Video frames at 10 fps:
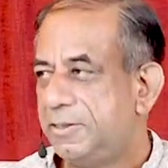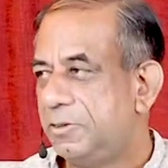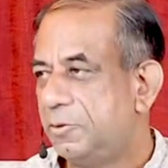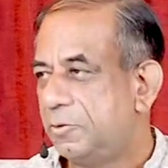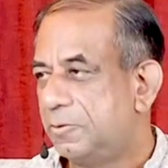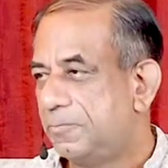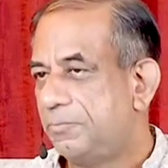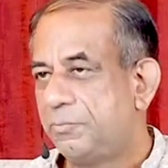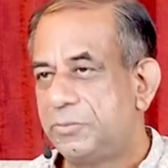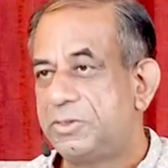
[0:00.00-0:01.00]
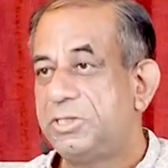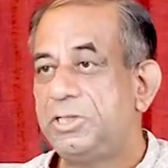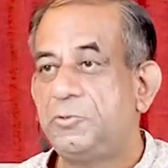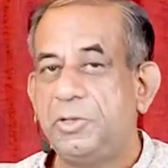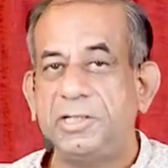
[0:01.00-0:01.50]
you know,
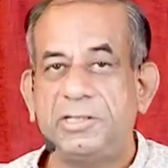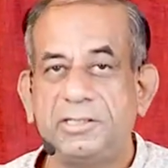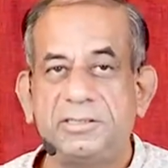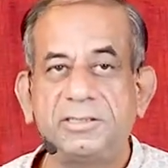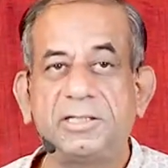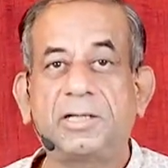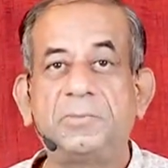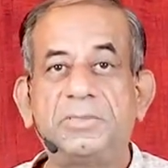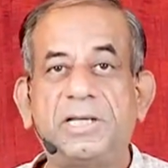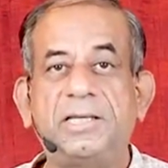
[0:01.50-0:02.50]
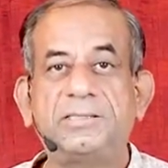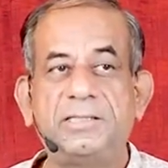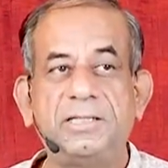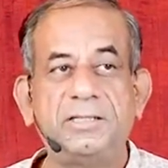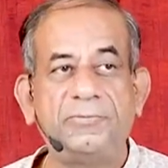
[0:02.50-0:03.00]
situations,
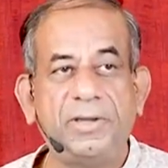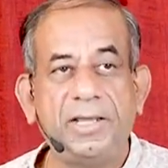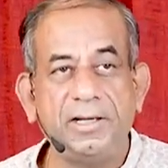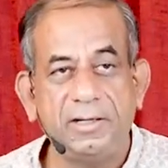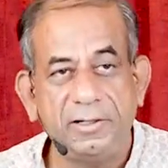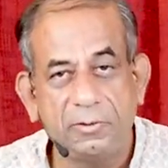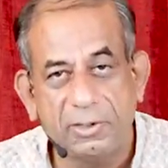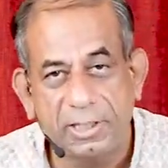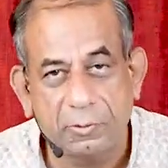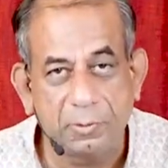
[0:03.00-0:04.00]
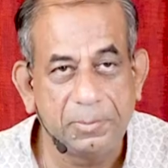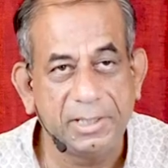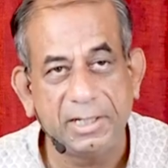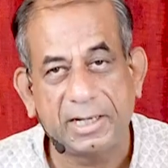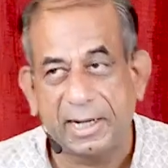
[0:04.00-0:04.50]
circumstances where, you know, he could
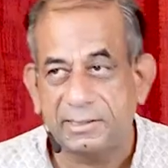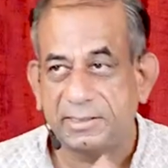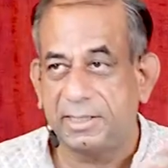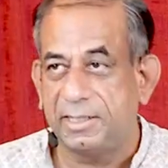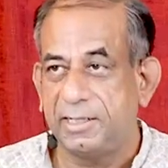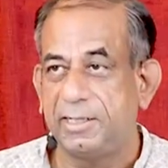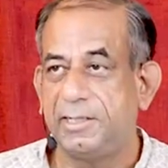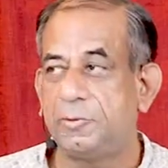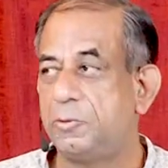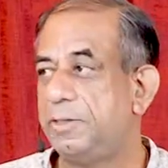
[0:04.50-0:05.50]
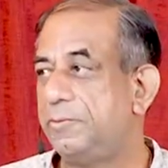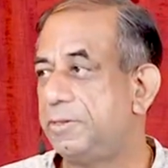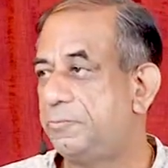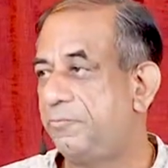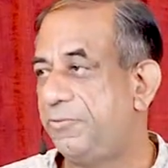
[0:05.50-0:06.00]
be incarcerated, he could
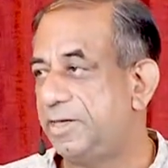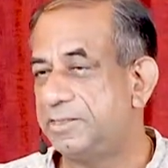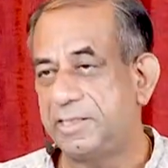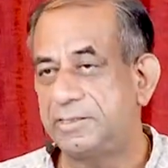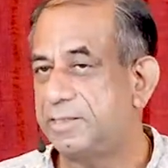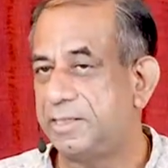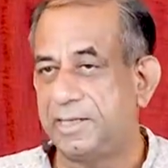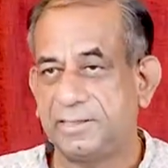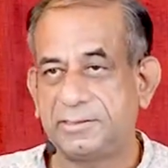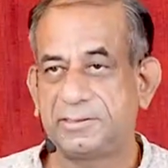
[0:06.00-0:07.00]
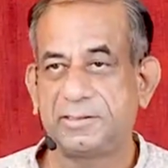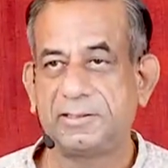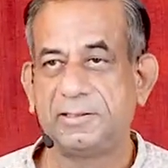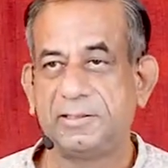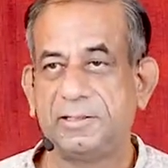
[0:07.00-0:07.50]
even face death sentence.
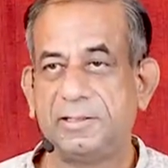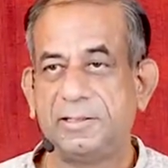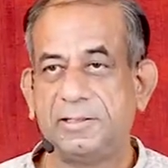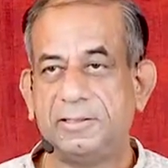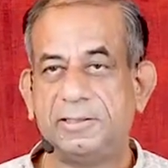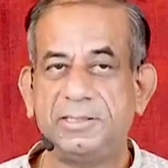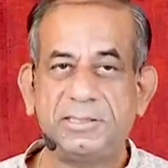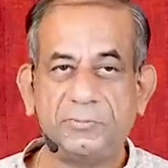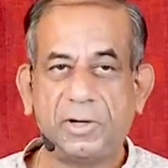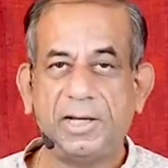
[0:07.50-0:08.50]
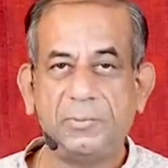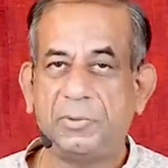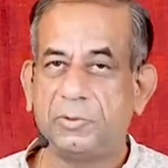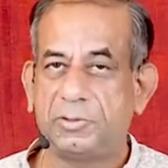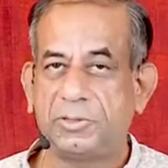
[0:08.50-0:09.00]
This is one
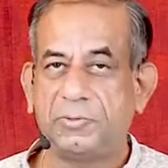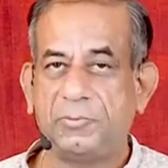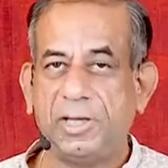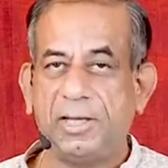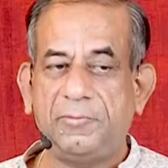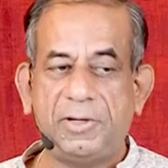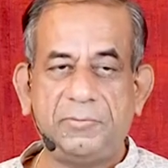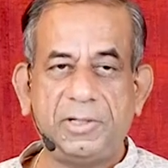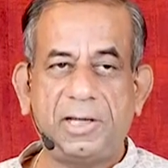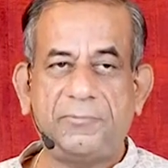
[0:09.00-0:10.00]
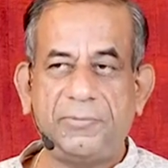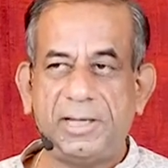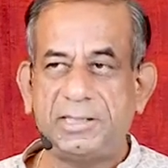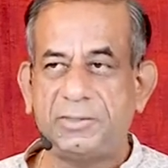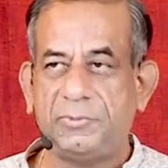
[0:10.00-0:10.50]
approach where when we are
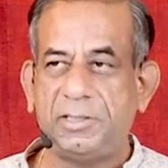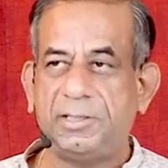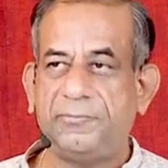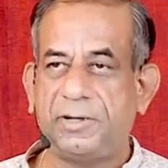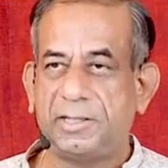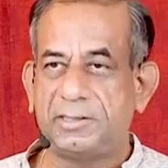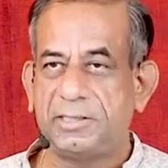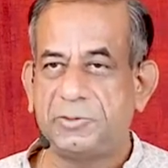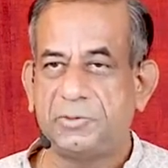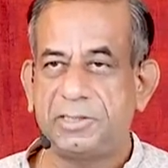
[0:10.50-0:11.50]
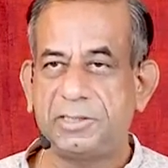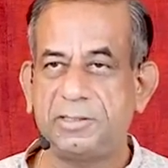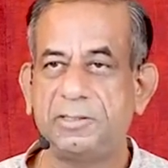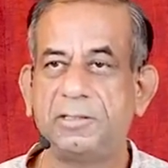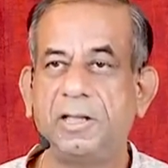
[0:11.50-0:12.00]
faced with difficult
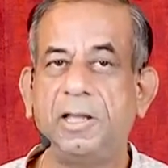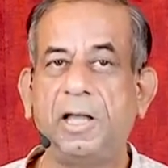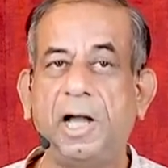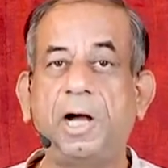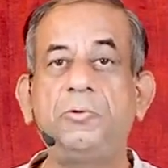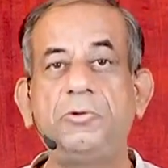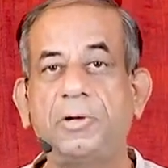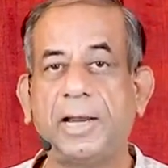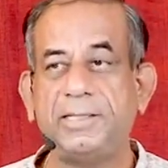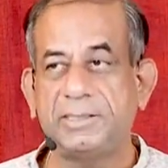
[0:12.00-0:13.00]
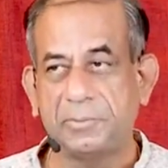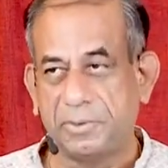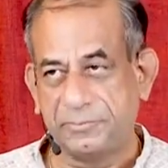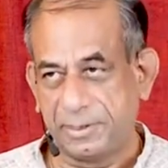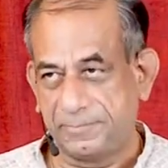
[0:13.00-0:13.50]
situation, how to rise
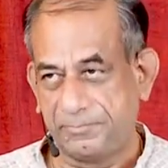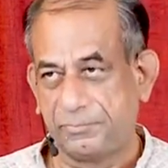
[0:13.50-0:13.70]
above them.